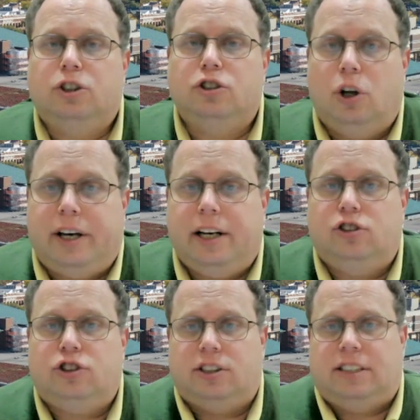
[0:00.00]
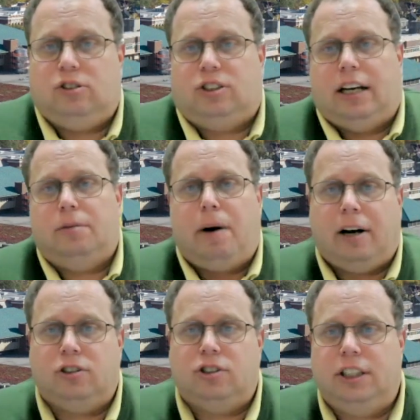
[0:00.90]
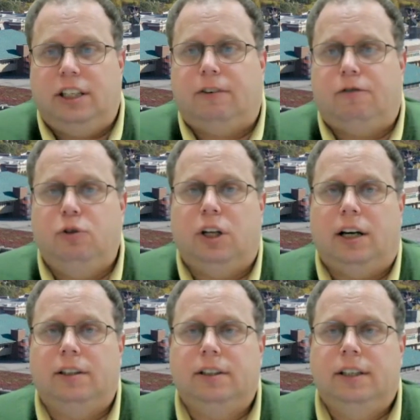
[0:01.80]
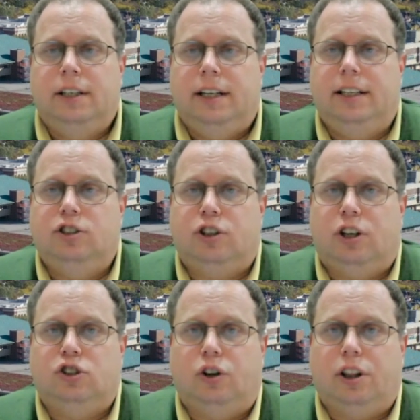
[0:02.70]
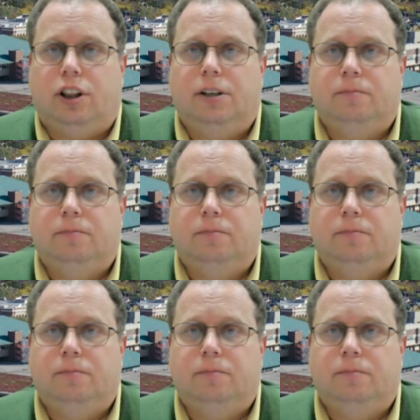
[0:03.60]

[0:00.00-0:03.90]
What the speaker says: is located just outside the modern city of Afula in Israel's north.